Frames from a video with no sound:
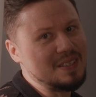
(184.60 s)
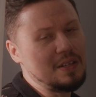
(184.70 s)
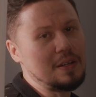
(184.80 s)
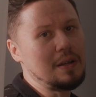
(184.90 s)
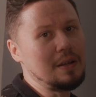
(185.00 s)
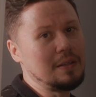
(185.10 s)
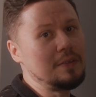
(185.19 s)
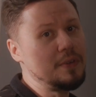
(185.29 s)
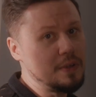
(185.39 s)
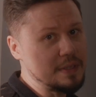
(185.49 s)
they're
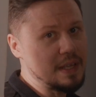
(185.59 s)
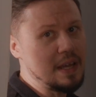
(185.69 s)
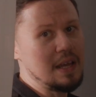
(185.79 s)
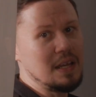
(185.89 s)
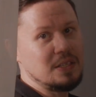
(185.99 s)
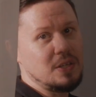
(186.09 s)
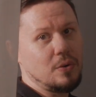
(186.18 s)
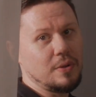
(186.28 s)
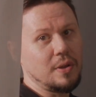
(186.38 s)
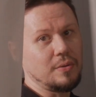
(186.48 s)
diffused,
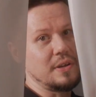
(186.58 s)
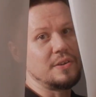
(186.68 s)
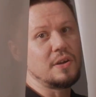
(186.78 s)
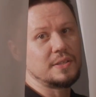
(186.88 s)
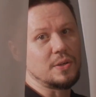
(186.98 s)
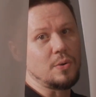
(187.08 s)
so they're not so